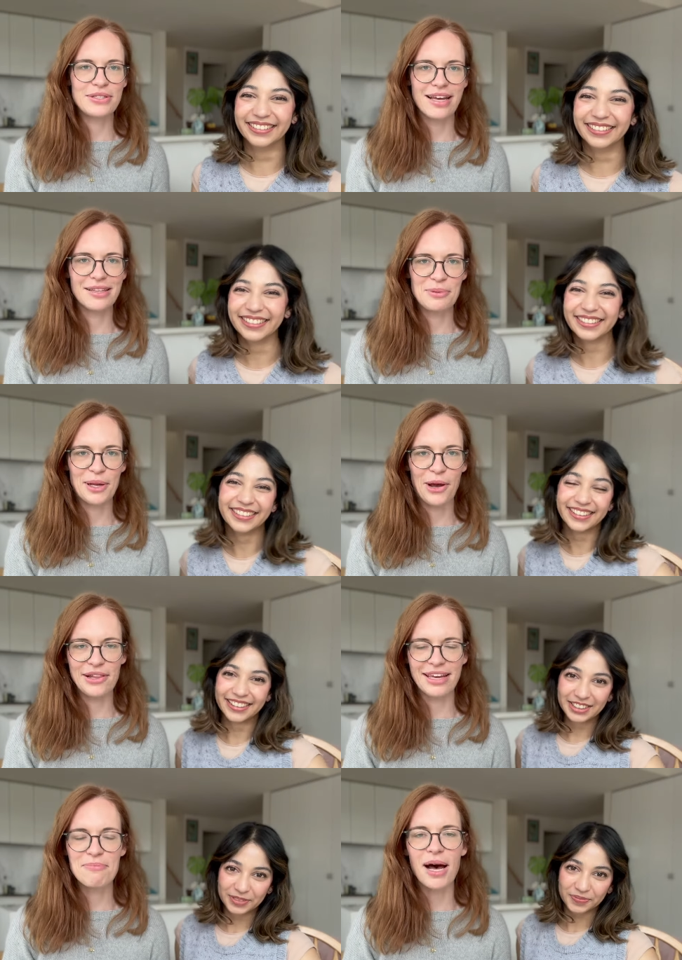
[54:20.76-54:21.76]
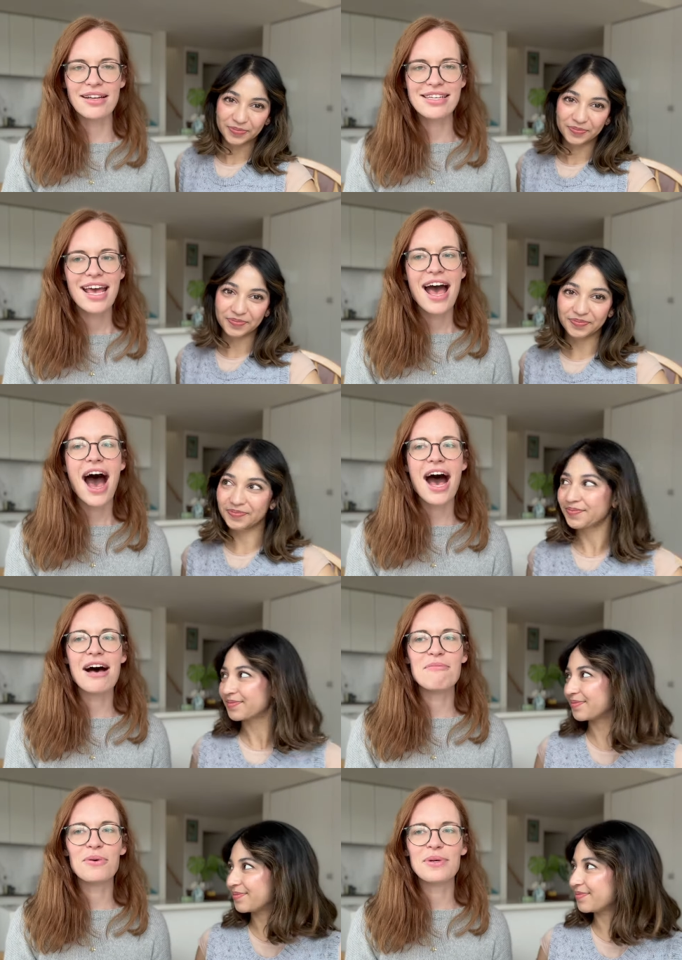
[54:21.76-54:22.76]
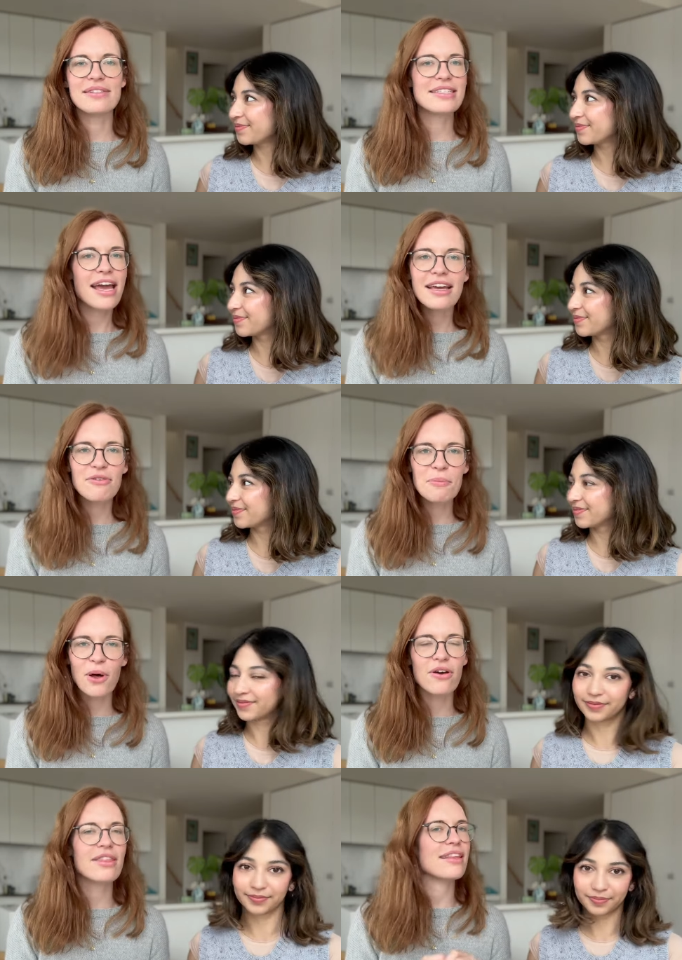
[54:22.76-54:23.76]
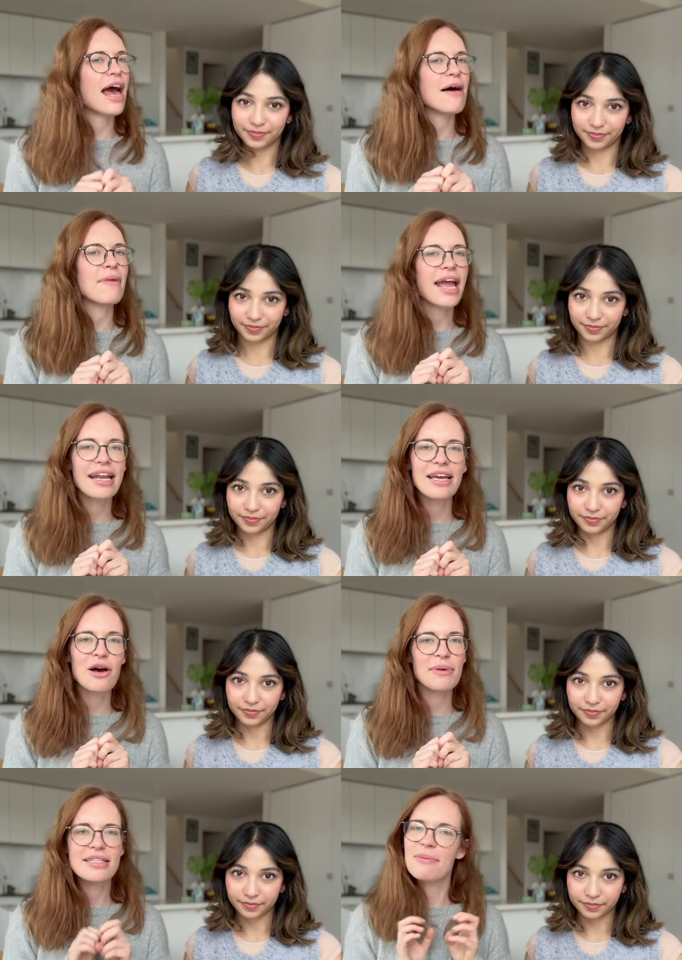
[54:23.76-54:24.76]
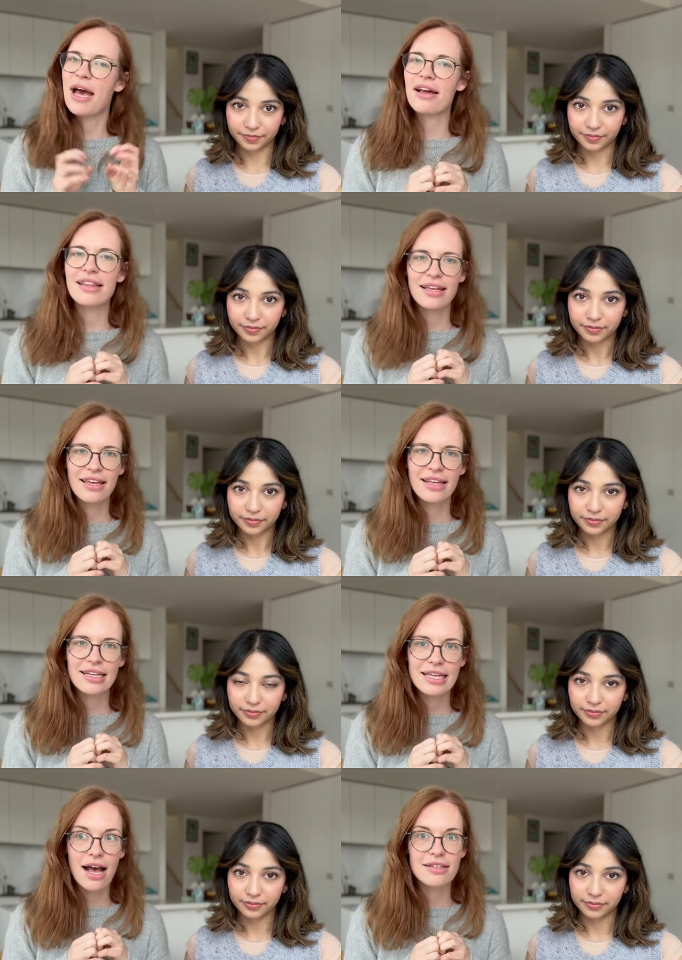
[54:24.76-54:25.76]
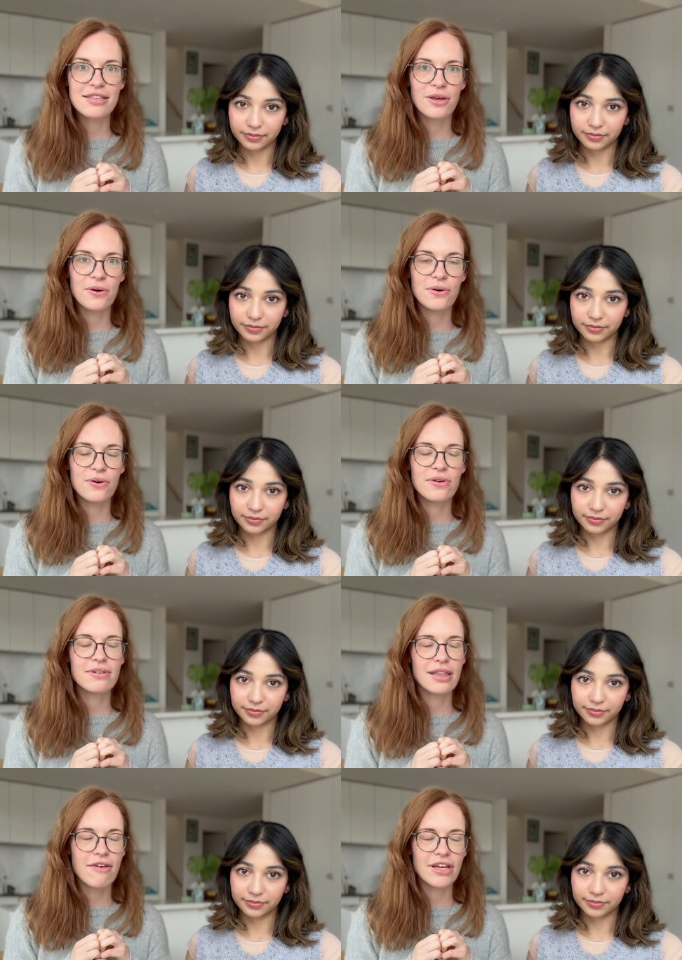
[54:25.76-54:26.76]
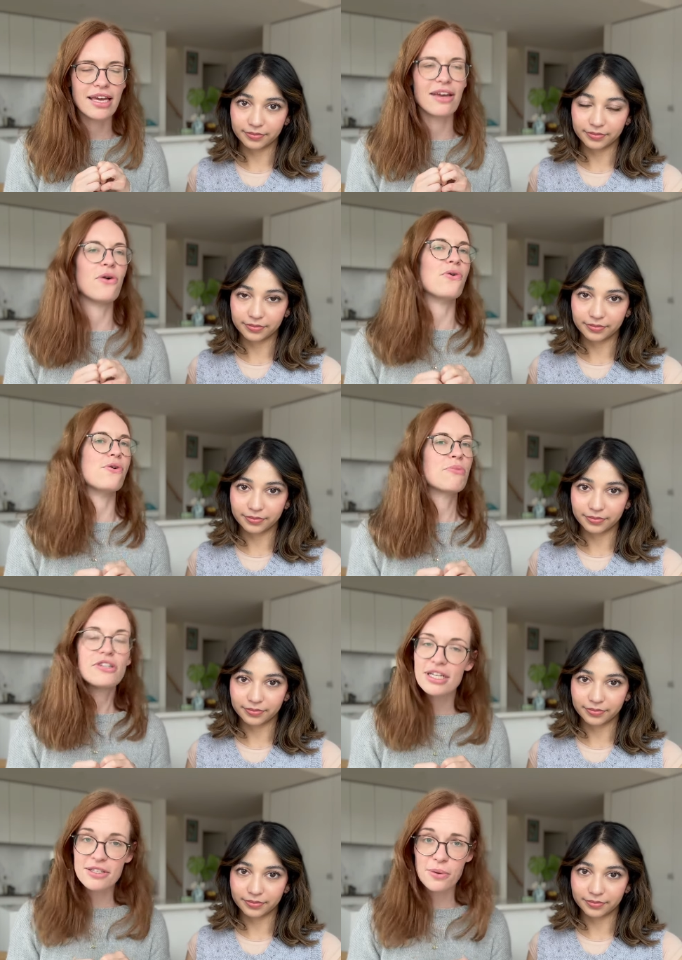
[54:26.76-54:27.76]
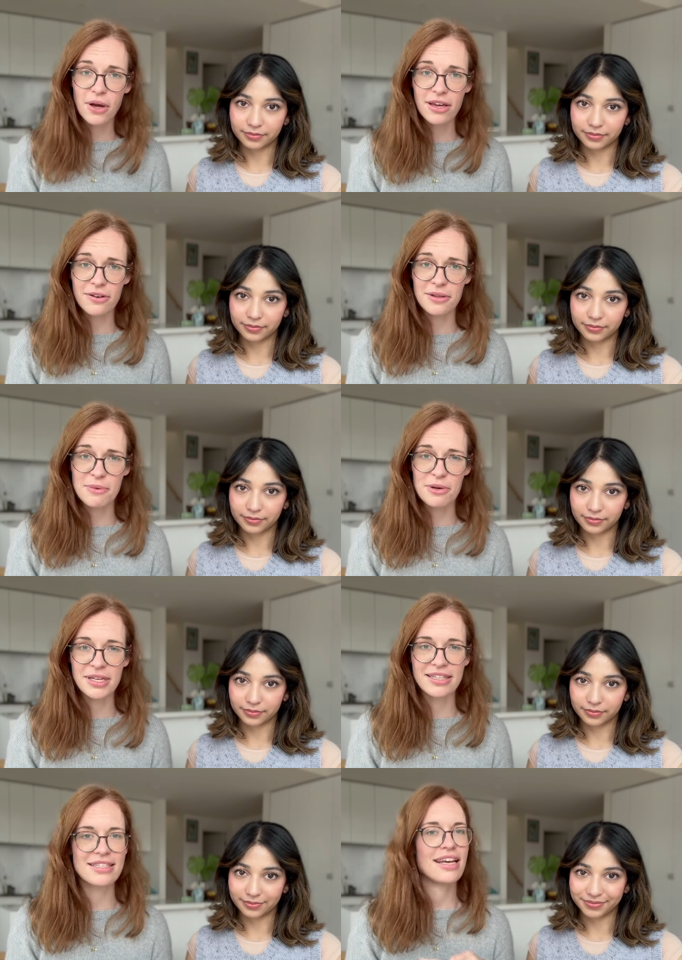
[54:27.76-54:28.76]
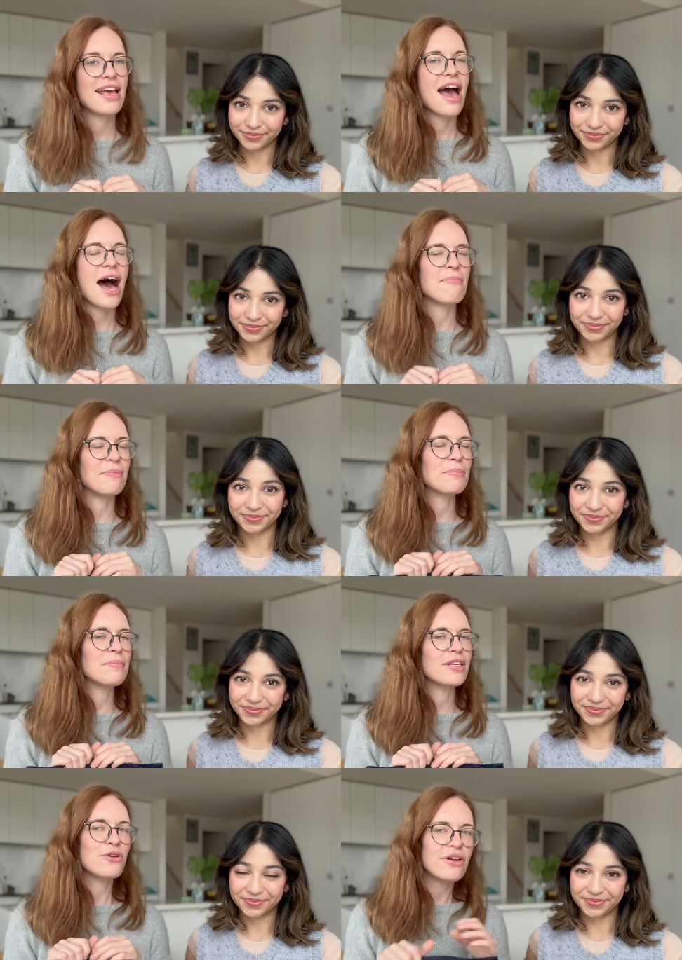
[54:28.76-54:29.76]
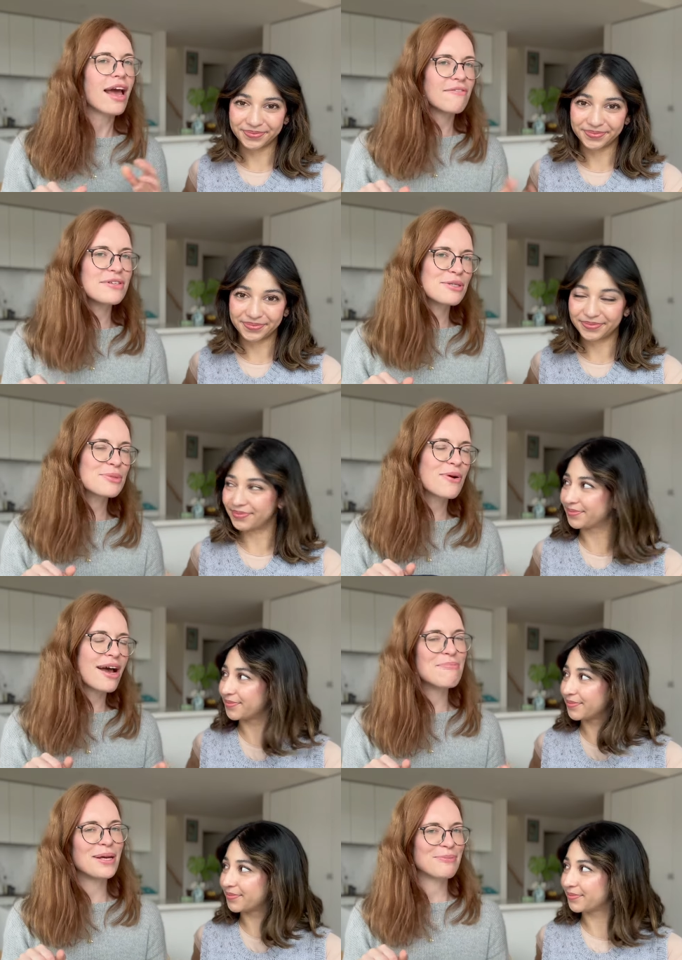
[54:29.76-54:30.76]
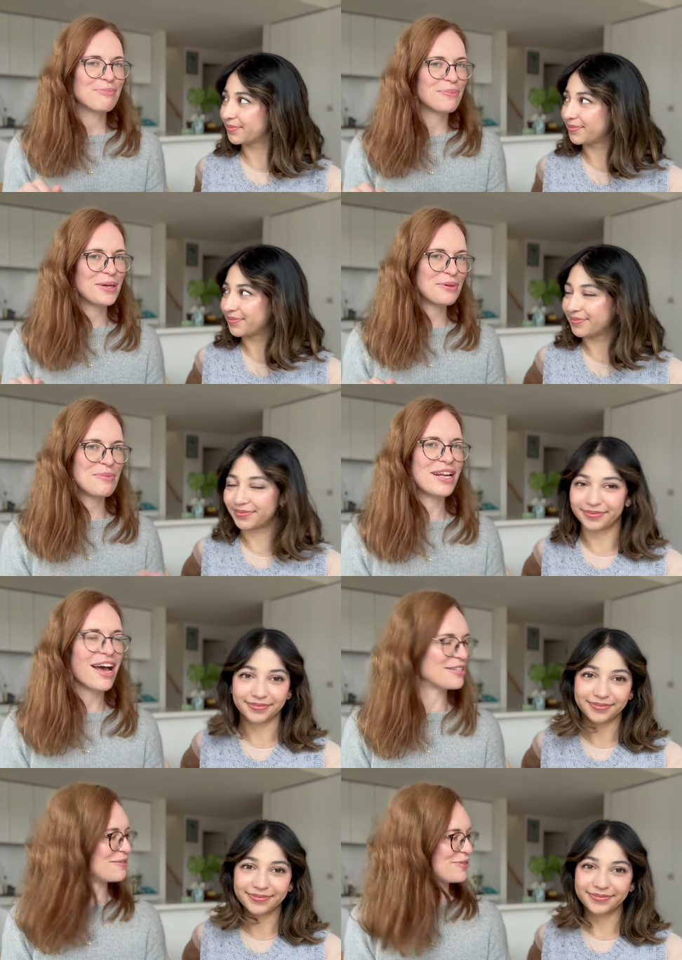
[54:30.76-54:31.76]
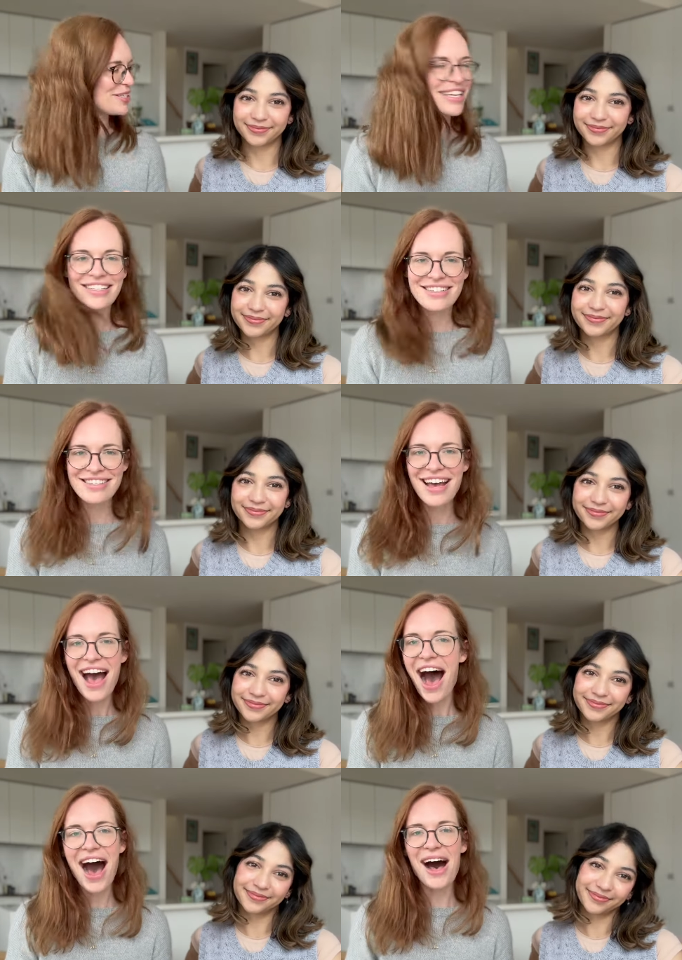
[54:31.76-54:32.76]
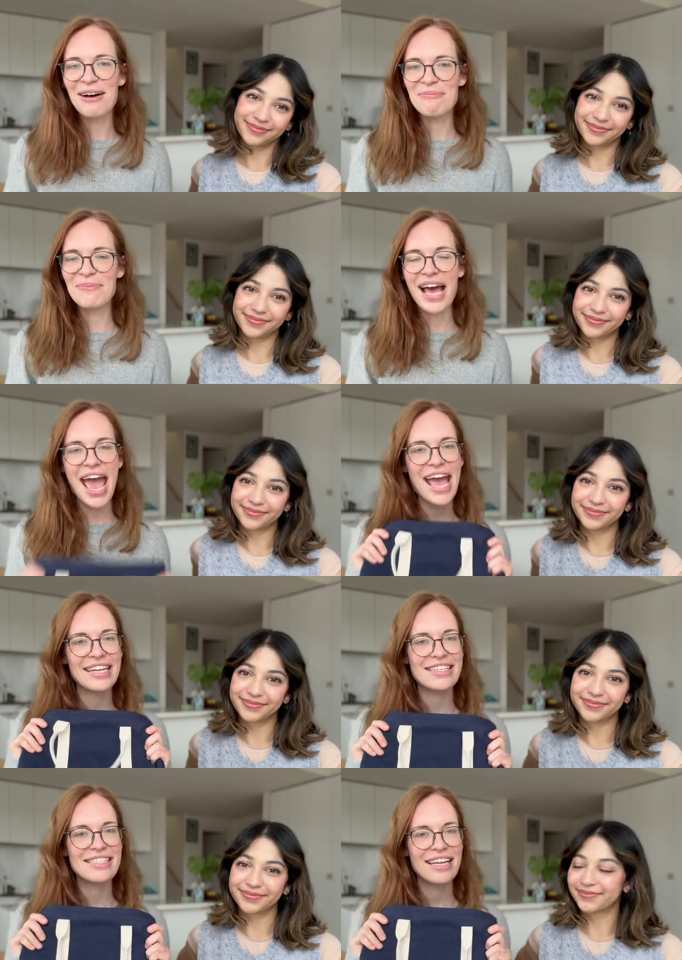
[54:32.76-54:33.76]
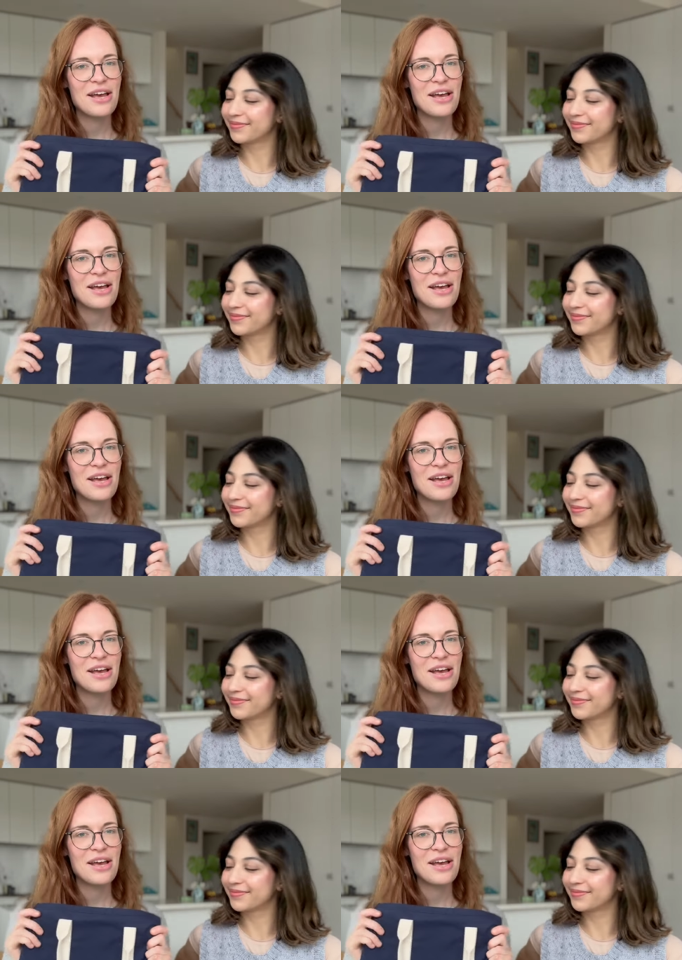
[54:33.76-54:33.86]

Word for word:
Speaker 1: it a little bit early. But um, we'll take from both um, any comments about the yarns that you're loving or projects that you're working on at the moment. Um, you don't have to subscribe, but it would be nice if you did. Um, and